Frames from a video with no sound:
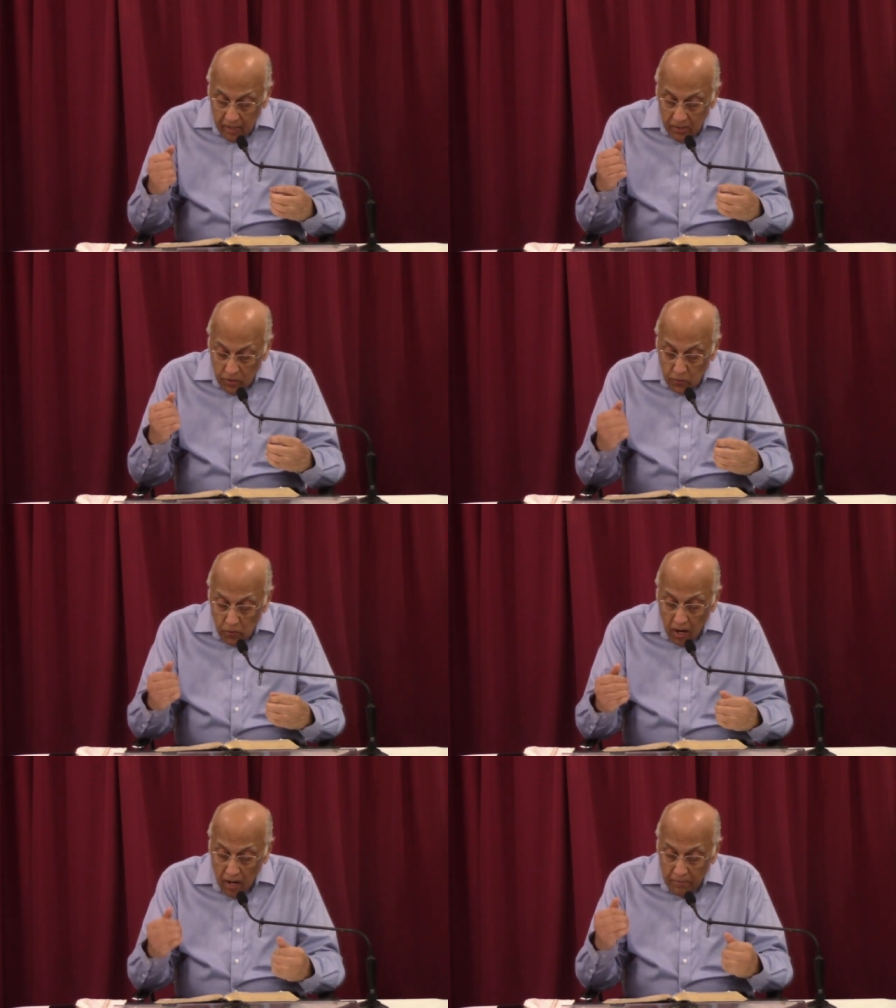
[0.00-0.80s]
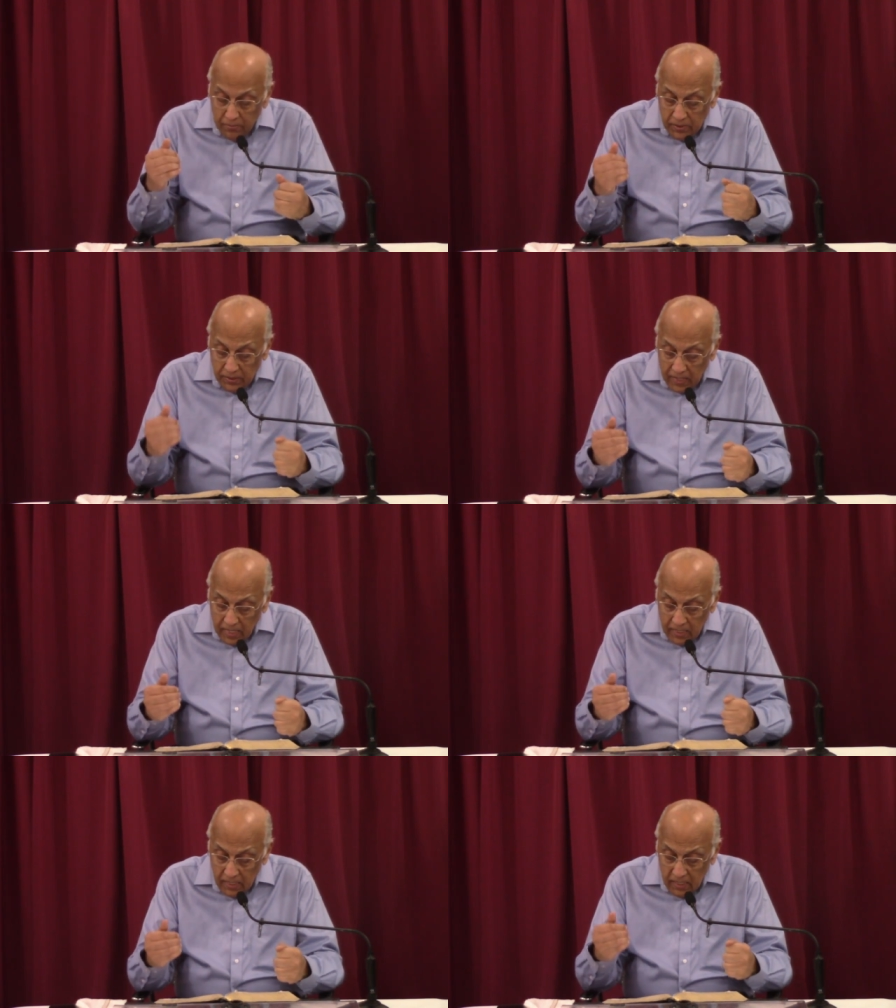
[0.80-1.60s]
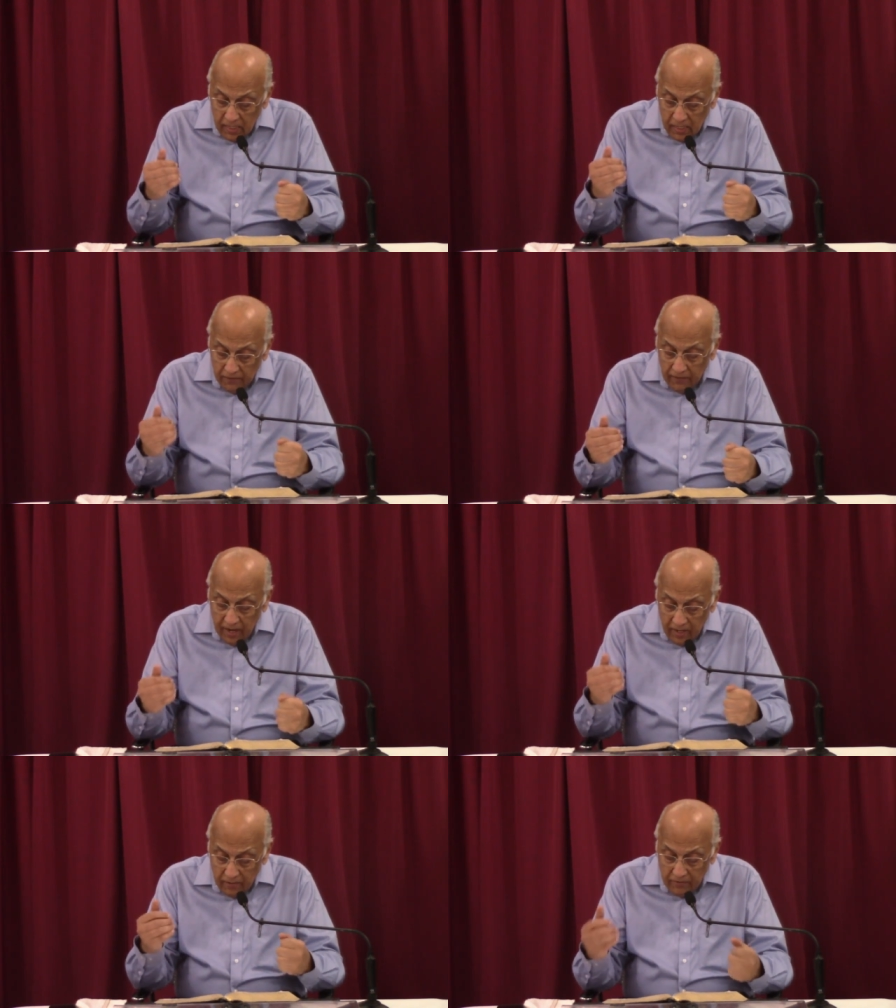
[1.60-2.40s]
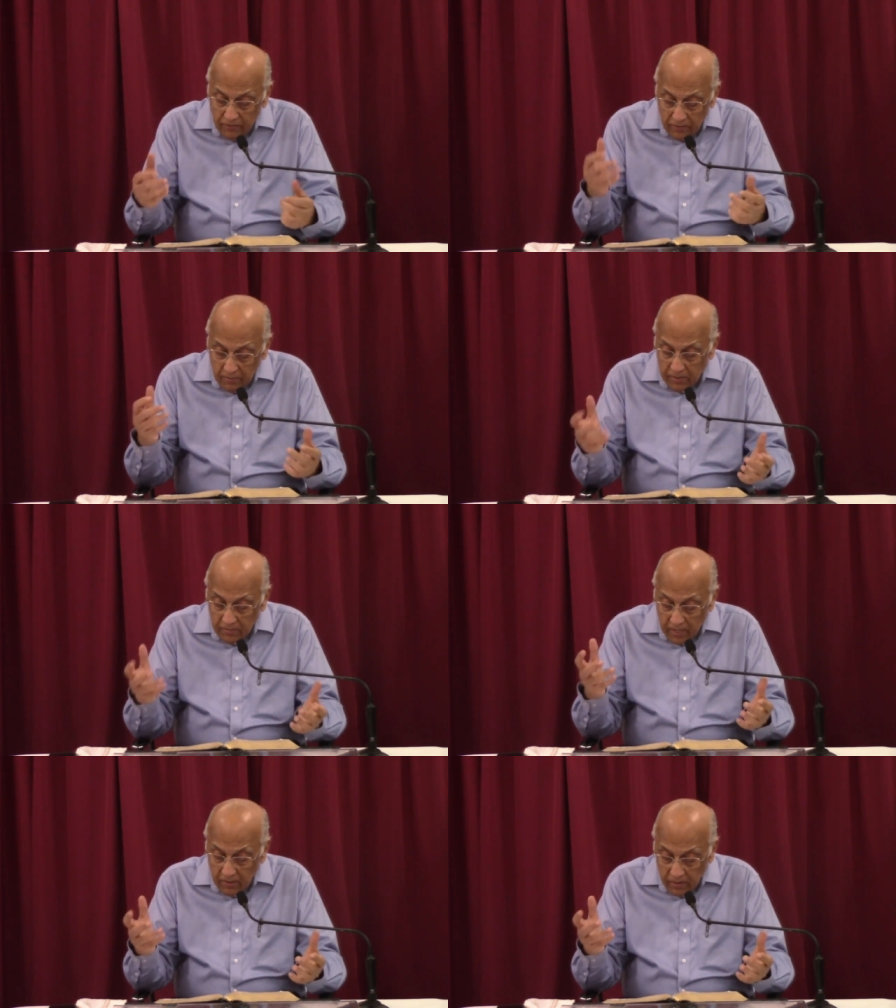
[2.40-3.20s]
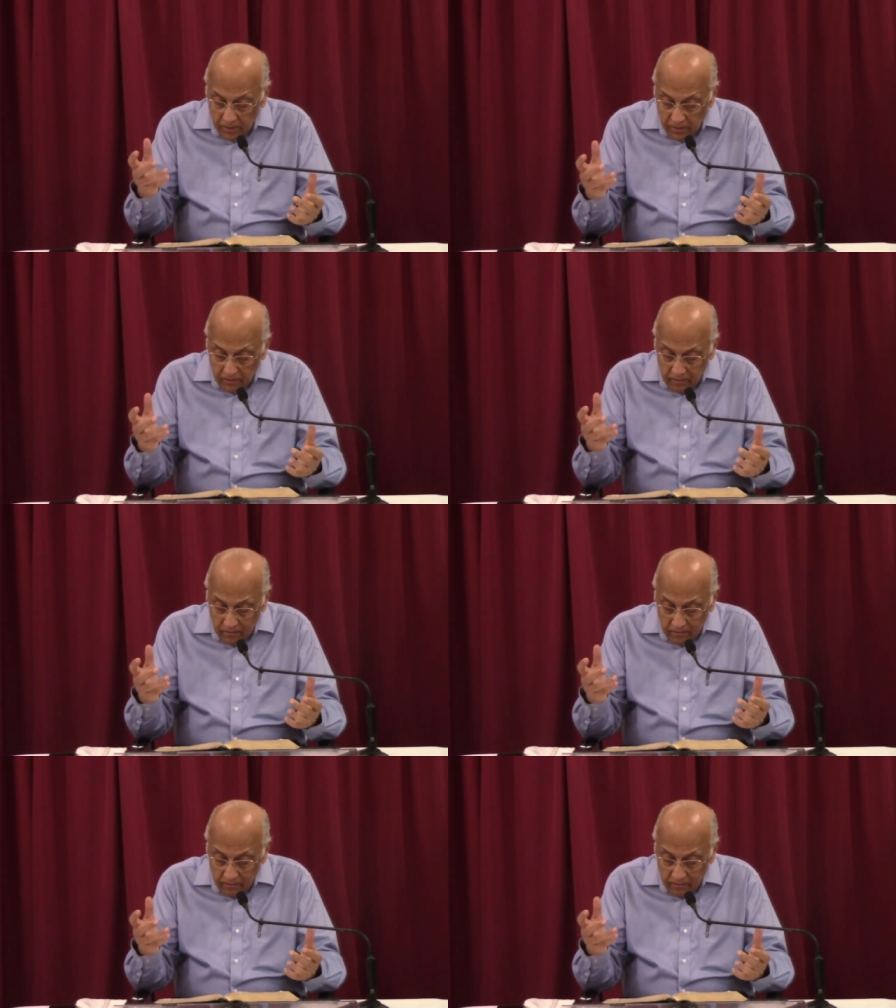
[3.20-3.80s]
You are presenting defiled food upon my altar.